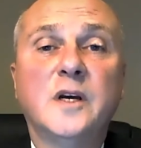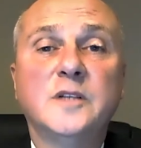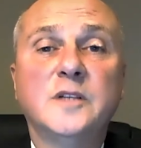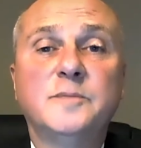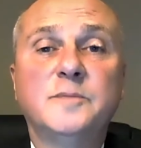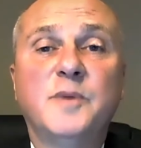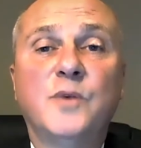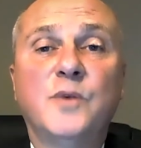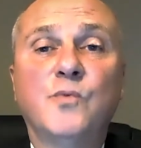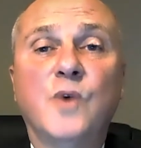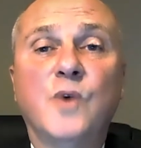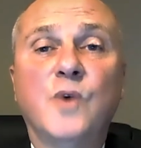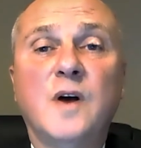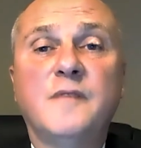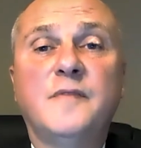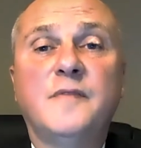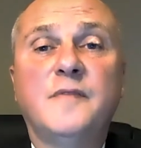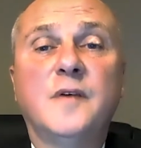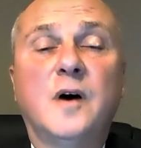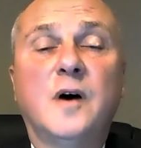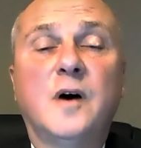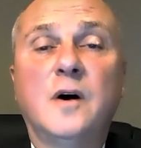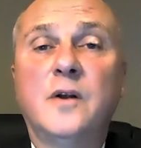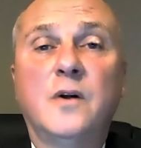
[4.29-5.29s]
has been
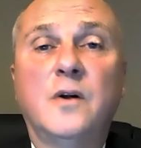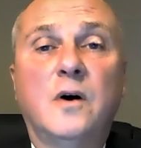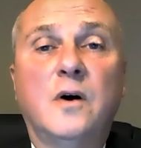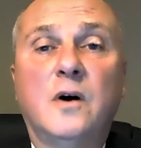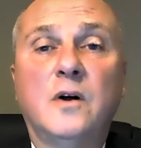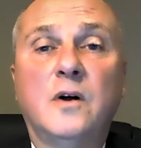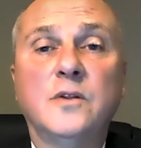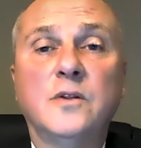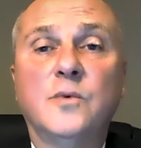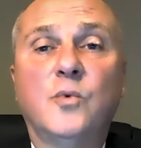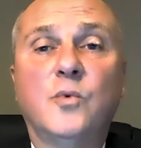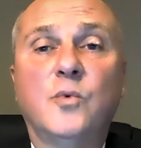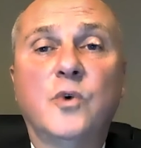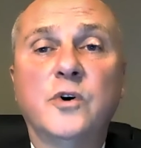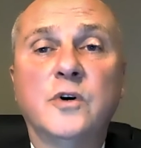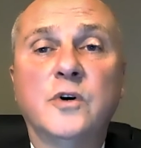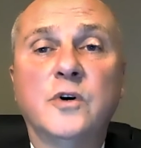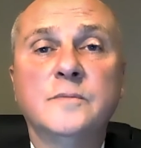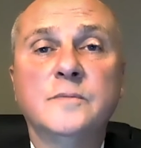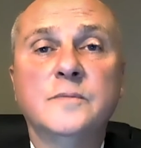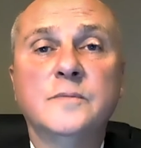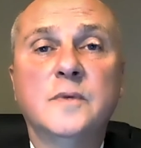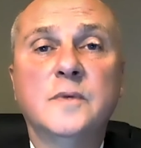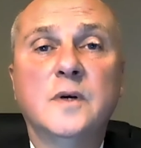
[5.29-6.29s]
rough on all the
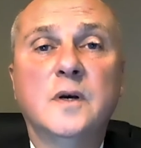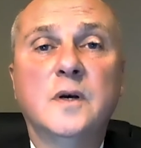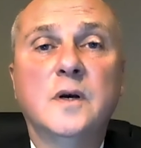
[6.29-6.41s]
world,